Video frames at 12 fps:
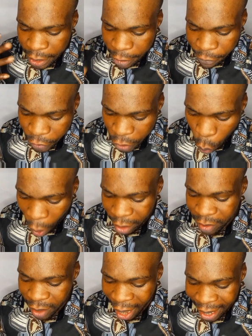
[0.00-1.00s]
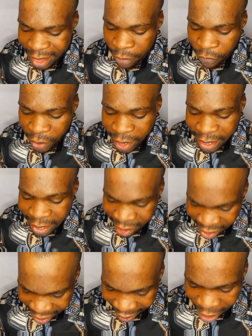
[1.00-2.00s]
viewers actively
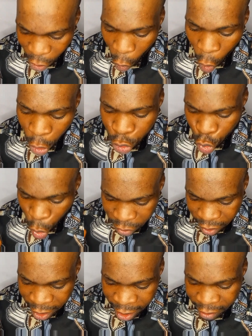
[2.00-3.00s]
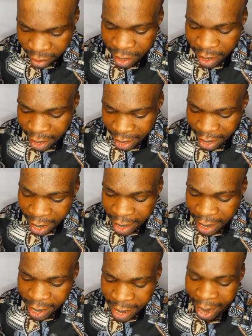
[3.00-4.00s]
dislike or translate
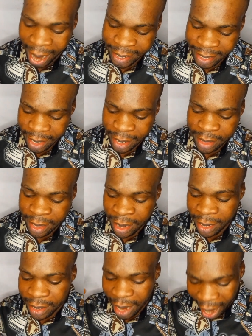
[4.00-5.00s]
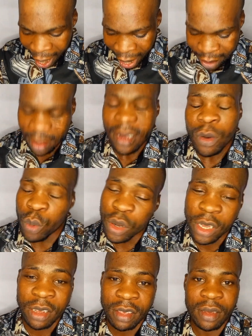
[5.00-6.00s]
clearly AI generated art,
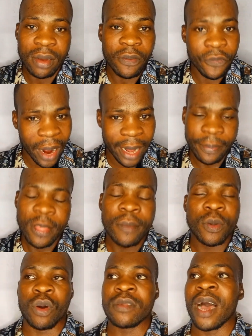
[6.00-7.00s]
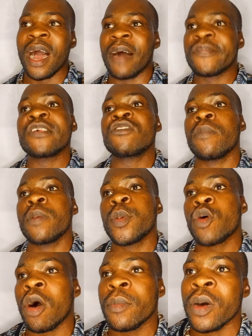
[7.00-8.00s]
which is fine, because I've seen some
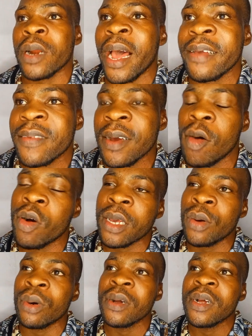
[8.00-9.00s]
people come online and say, okay,